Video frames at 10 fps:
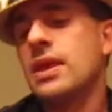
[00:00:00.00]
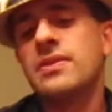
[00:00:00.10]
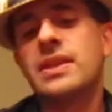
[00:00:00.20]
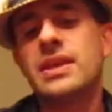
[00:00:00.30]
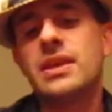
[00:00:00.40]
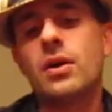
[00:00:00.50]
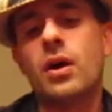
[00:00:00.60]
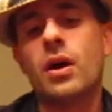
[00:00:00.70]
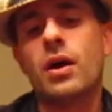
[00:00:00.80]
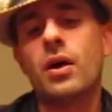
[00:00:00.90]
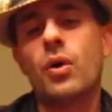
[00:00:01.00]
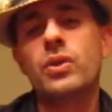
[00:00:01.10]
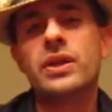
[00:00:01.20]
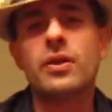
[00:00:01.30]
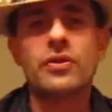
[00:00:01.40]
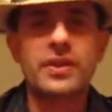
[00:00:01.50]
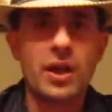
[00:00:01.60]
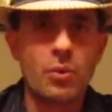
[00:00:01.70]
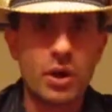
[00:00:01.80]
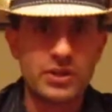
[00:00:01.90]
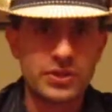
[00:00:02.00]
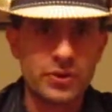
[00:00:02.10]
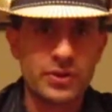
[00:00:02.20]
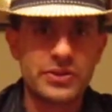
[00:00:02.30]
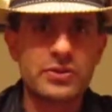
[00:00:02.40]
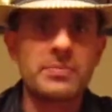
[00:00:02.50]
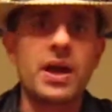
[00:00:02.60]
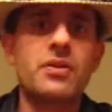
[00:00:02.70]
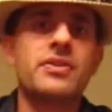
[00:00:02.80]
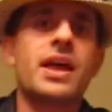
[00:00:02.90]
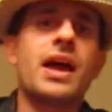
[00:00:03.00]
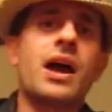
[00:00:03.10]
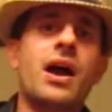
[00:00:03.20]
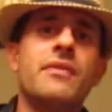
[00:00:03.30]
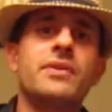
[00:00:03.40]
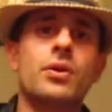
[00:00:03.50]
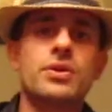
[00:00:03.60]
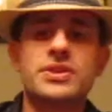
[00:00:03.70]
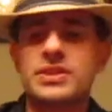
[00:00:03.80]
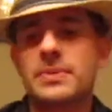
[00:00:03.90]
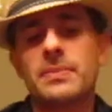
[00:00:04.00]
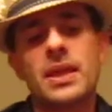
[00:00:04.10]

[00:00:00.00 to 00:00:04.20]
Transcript: The only other thing I wanted to talk to you about that I've noticed